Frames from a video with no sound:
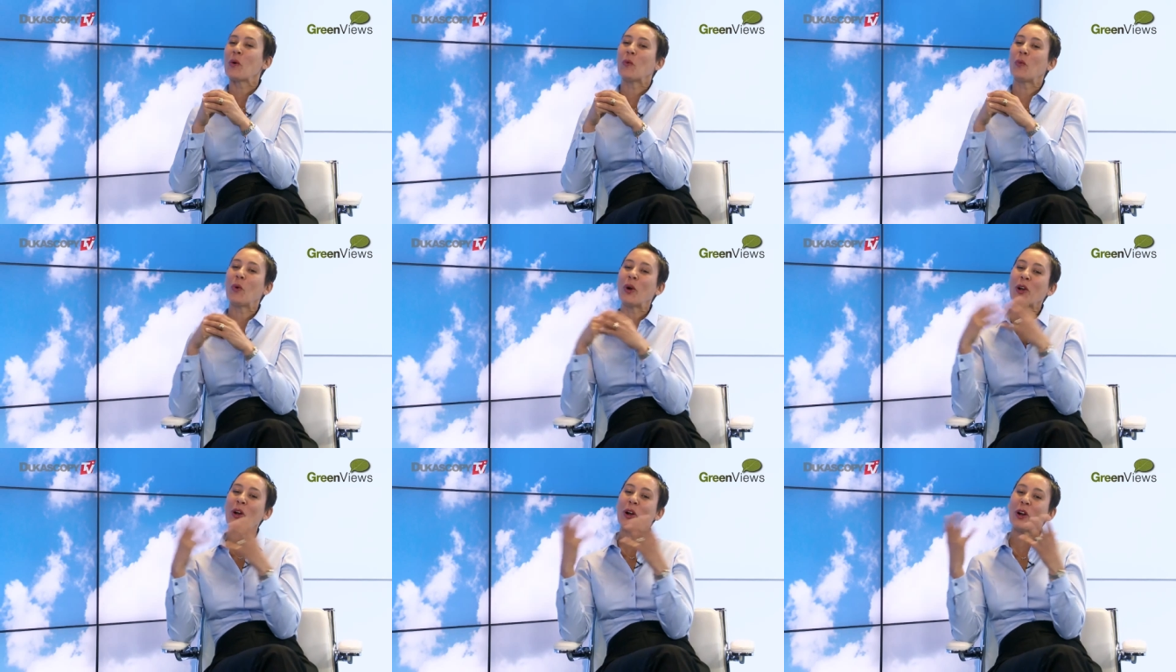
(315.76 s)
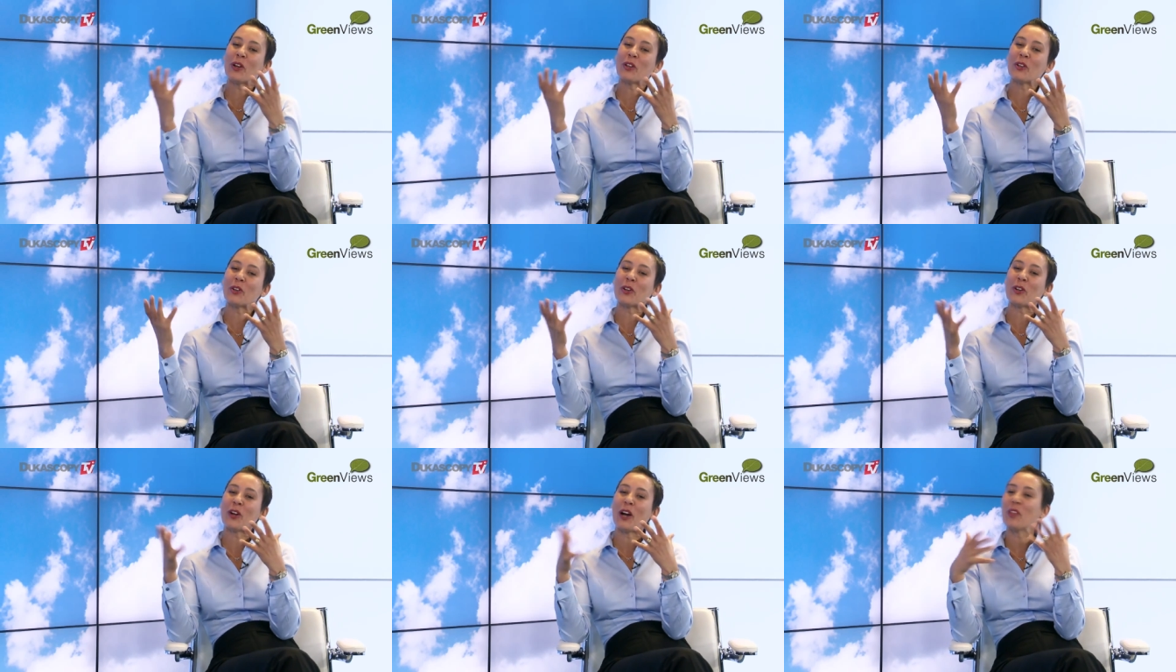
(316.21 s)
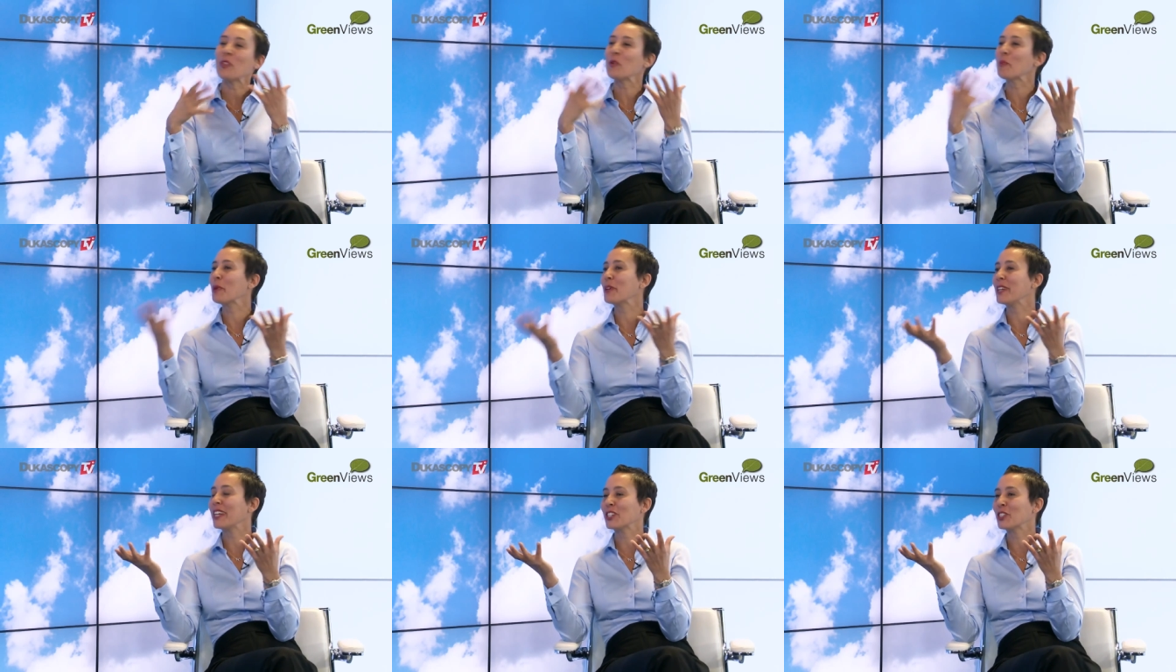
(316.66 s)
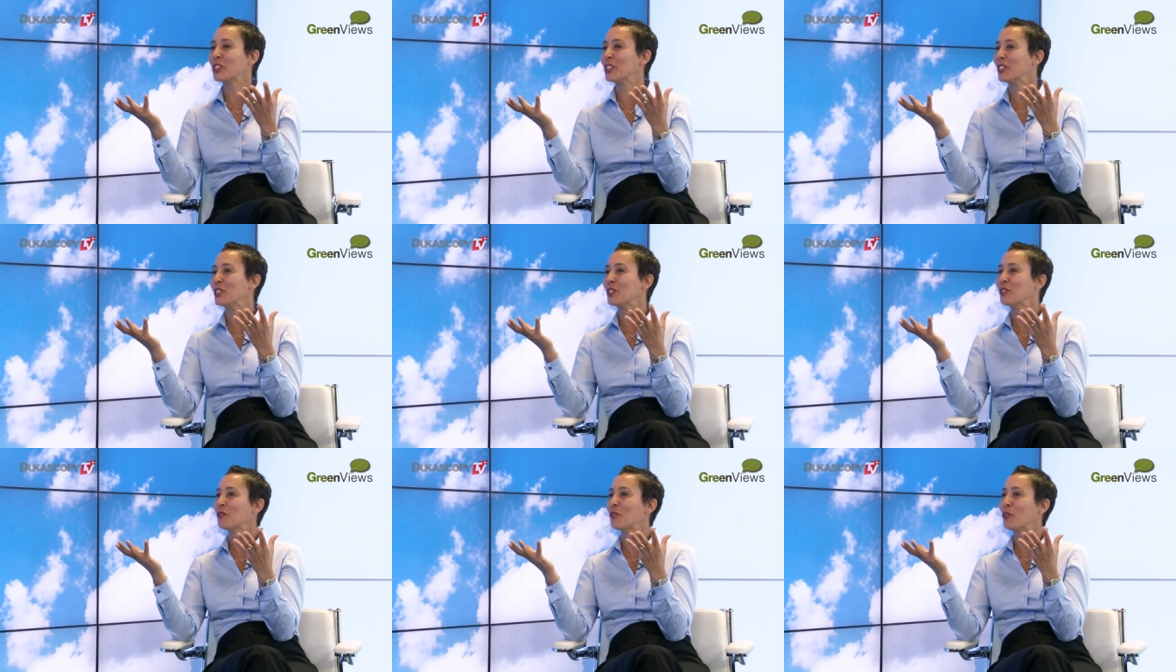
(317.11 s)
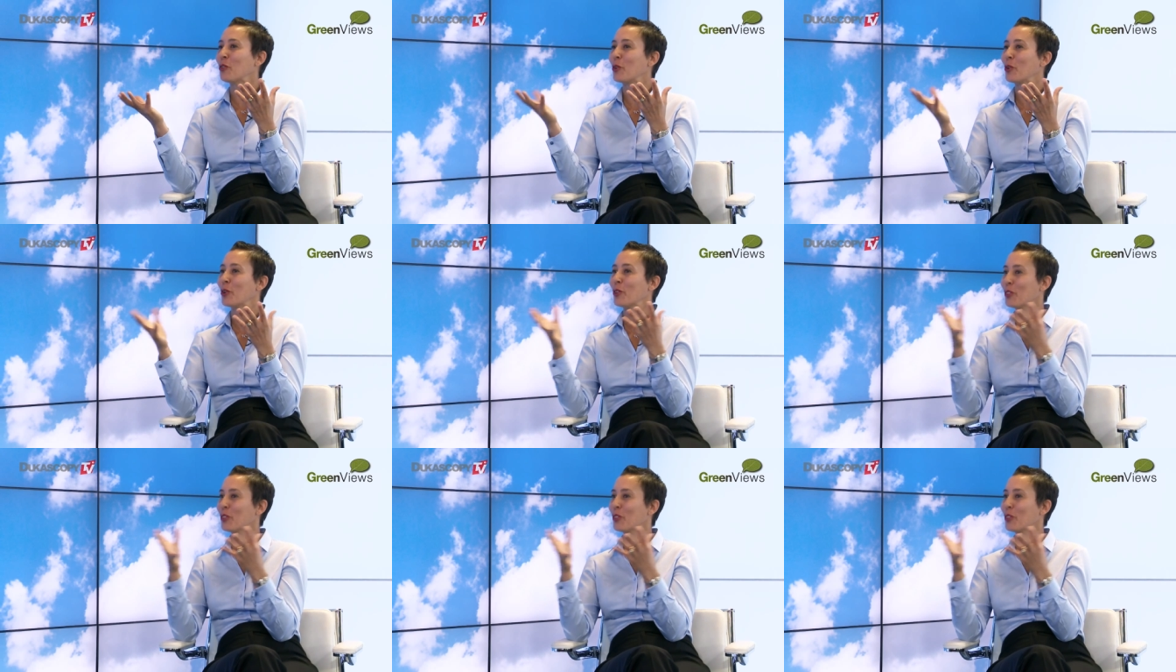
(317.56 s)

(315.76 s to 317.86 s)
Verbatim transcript: What are your other predictions for